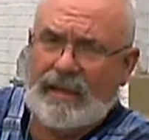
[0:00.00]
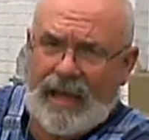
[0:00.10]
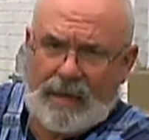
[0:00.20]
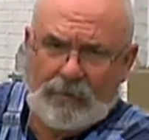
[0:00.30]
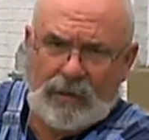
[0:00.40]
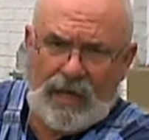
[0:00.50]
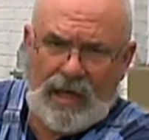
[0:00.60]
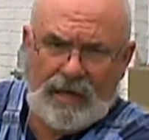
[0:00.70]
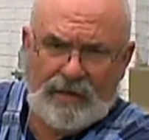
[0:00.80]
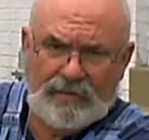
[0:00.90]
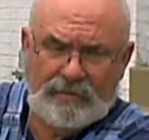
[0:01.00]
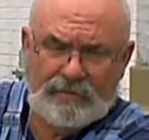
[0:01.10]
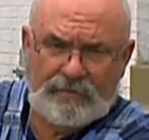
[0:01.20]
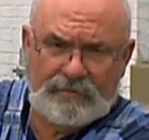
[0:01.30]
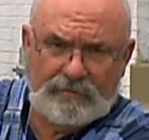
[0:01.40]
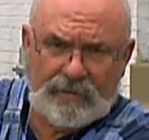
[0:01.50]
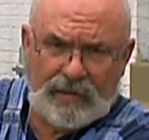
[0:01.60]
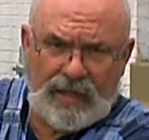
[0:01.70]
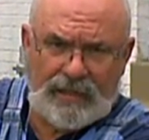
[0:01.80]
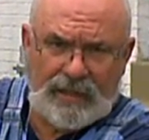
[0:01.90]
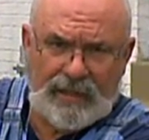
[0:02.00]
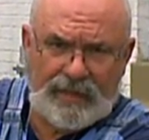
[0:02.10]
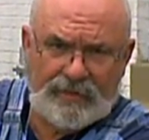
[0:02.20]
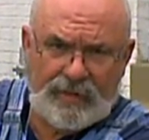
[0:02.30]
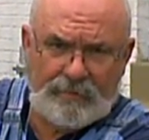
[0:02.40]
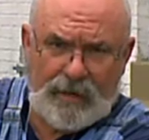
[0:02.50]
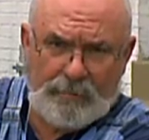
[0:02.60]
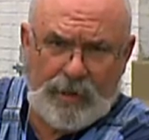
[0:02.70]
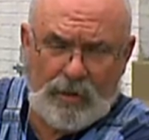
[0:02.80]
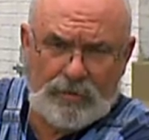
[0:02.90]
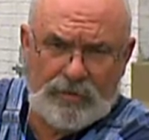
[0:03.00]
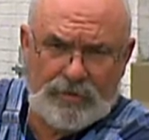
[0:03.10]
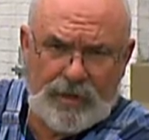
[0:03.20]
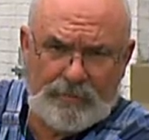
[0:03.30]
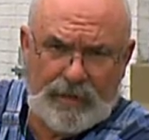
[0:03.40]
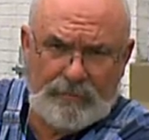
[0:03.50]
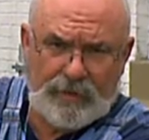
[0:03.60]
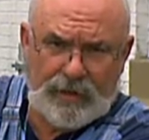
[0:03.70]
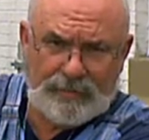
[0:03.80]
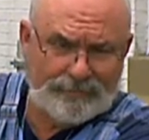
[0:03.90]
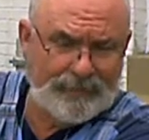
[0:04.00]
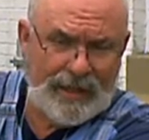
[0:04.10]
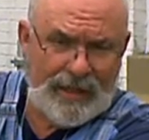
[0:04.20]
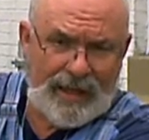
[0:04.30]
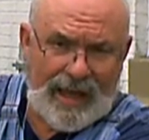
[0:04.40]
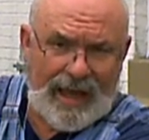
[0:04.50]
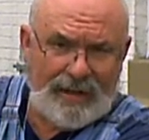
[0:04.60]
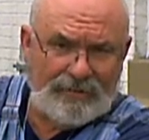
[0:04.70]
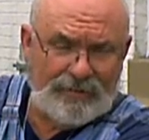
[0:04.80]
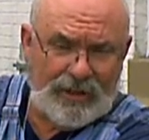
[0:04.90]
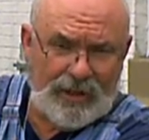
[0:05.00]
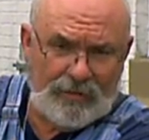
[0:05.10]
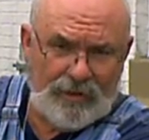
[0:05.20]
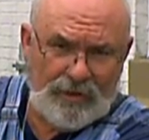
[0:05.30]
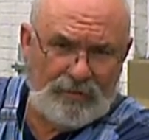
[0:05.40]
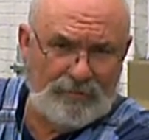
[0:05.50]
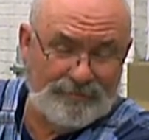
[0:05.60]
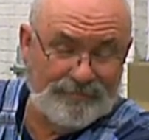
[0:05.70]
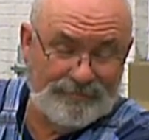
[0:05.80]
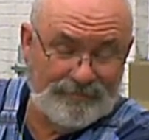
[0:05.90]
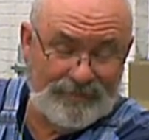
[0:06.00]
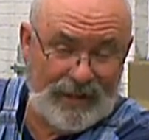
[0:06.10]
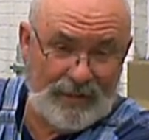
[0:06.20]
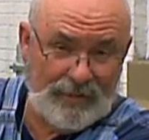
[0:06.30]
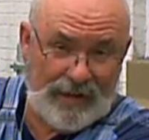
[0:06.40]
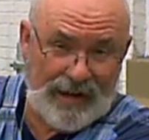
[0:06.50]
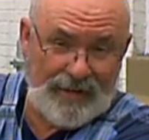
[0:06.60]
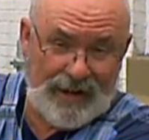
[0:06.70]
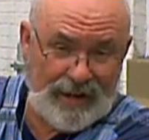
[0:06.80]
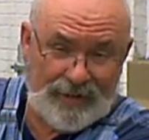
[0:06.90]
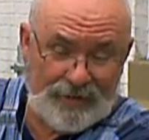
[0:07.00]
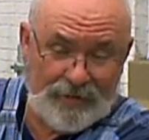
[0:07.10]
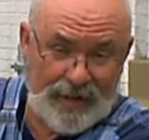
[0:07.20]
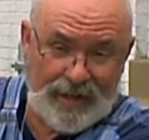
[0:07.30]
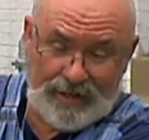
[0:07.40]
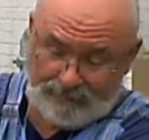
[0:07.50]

cable lock to lock it against a post or something when you're out and you don't know, the area that you're in.